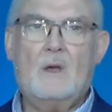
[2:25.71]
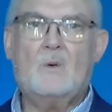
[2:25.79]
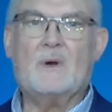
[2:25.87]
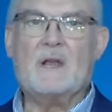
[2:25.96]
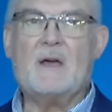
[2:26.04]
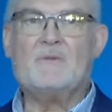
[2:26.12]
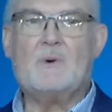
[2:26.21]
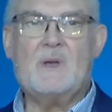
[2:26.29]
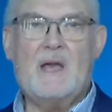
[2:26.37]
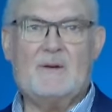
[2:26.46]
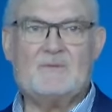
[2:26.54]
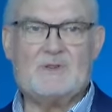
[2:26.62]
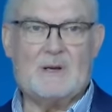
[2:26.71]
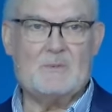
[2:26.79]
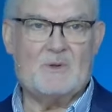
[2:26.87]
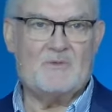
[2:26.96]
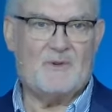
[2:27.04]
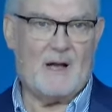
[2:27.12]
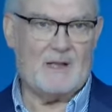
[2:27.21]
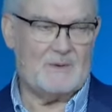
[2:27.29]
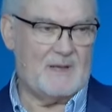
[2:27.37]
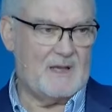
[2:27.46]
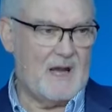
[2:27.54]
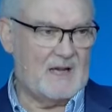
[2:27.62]
Whenever we have trouble
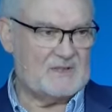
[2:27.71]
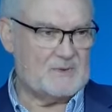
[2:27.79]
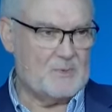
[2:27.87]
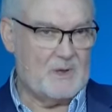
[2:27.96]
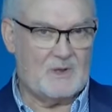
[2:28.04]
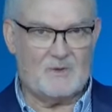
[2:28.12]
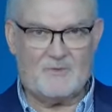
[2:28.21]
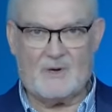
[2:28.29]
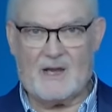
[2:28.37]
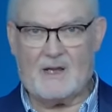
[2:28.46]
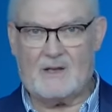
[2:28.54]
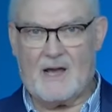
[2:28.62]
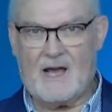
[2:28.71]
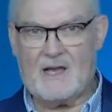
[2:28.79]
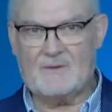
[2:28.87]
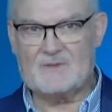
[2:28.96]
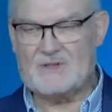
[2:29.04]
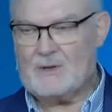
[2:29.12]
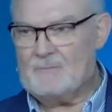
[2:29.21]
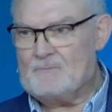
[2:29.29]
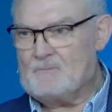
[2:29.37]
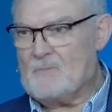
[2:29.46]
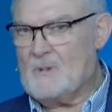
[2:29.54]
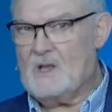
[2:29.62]
following God's will for our lives,
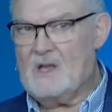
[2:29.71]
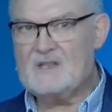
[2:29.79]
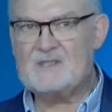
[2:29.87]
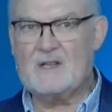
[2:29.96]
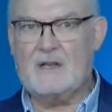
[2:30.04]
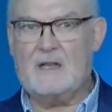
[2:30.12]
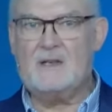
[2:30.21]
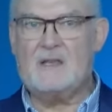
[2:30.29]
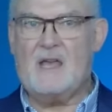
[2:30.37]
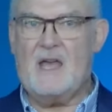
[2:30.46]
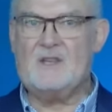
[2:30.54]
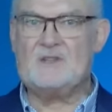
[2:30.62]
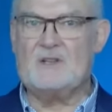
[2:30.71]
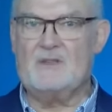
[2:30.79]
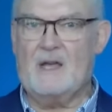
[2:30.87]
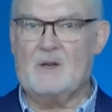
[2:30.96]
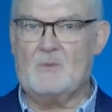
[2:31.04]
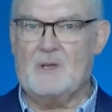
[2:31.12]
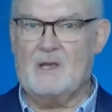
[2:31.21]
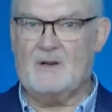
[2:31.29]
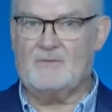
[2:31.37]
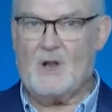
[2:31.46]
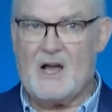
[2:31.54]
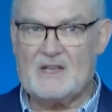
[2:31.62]
it's an indication that we
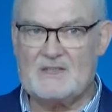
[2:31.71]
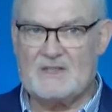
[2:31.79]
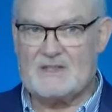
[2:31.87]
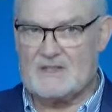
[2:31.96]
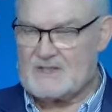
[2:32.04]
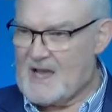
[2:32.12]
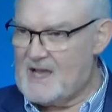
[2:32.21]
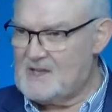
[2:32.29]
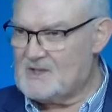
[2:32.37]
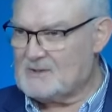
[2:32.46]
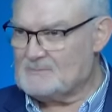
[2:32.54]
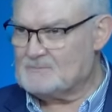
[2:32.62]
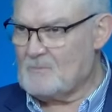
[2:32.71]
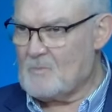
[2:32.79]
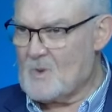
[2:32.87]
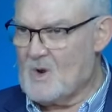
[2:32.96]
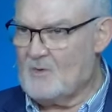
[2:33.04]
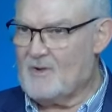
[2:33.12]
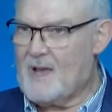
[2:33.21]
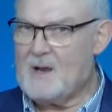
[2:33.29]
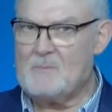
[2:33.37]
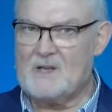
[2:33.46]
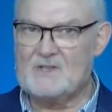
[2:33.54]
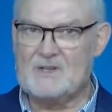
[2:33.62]
have lost sight of how
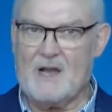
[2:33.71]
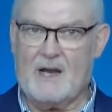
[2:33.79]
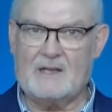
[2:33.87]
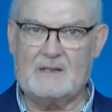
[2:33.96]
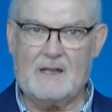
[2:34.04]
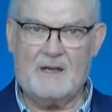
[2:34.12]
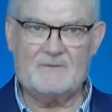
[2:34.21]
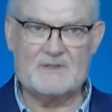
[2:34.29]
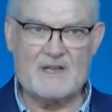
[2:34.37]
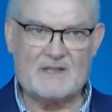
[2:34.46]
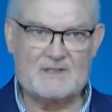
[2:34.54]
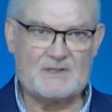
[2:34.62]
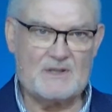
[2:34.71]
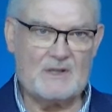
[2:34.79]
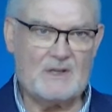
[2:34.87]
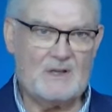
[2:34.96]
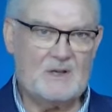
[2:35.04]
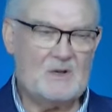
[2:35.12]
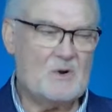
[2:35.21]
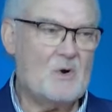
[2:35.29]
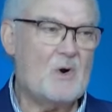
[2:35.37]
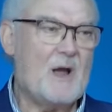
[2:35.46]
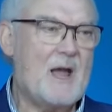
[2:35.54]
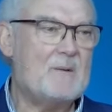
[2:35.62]
much God loves us
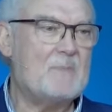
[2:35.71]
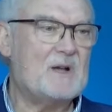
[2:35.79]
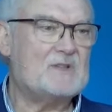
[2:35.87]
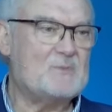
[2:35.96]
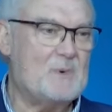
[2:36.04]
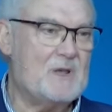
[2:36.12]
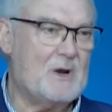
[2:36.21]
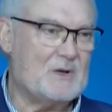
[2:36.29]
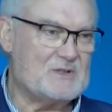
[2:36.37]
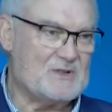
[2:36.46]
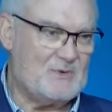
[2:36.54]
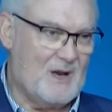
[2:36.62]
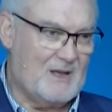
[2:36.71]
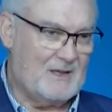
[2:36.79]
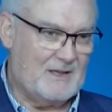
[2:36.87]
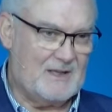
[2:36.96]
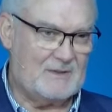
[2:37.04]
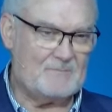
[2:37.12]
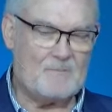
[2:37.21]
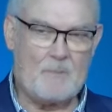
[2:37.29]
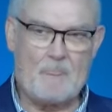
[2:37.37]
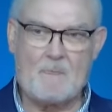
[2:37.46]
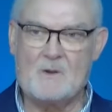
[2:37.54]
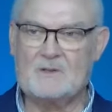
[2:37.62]
or how much we are struggling
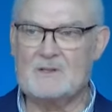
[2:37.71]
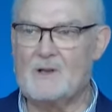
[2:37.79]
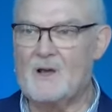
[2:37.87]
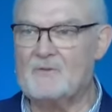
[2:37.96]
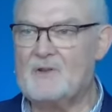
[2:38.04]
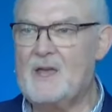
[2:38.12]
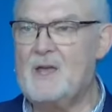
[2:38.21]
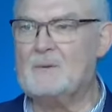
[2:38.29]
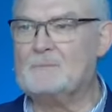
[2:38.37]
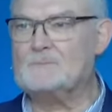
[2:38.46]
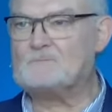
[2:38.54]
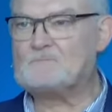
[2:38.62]
to love Him